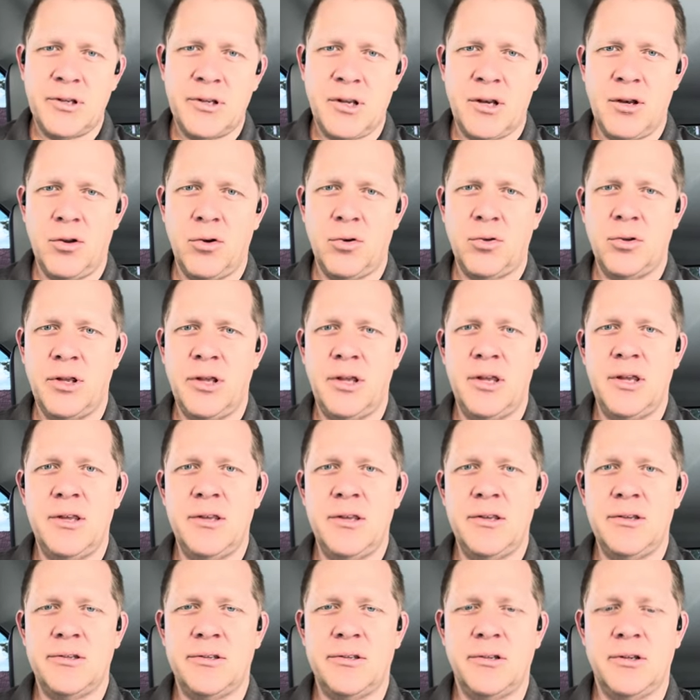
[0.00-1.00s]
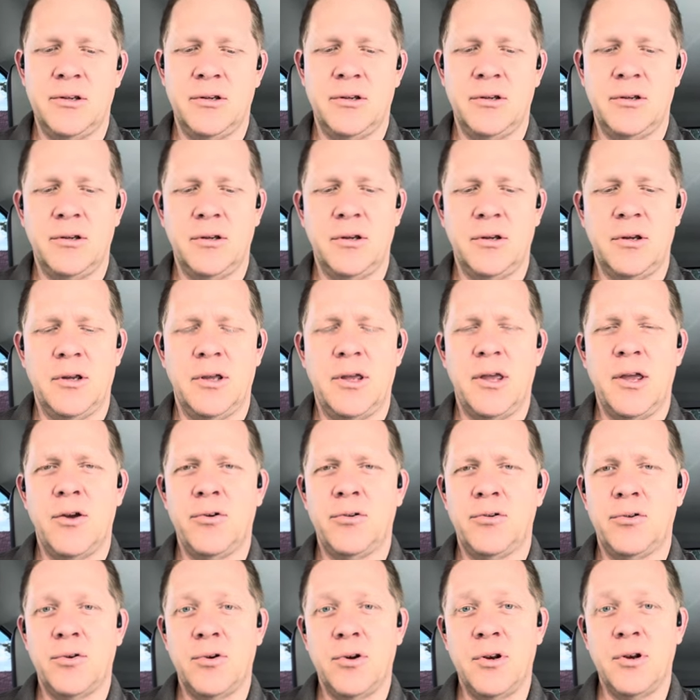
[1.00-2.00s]
I know that he's a
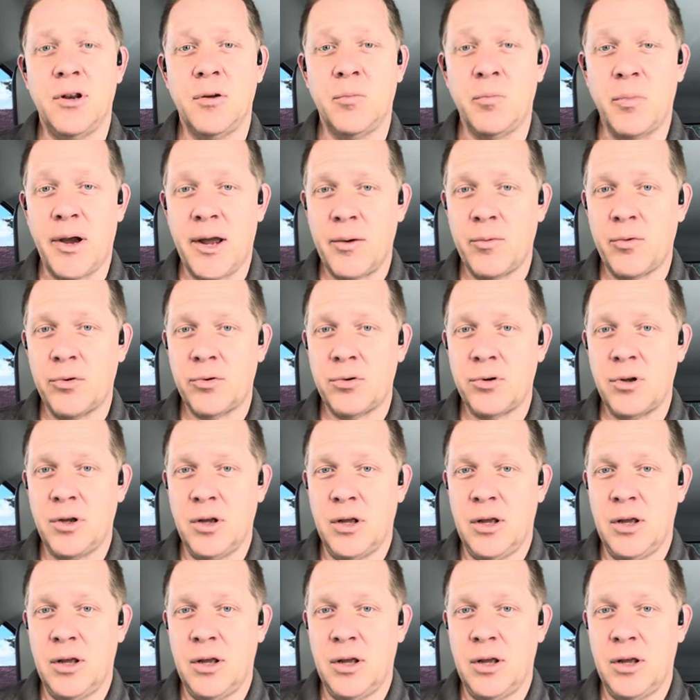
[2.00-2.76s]
character in the Bible,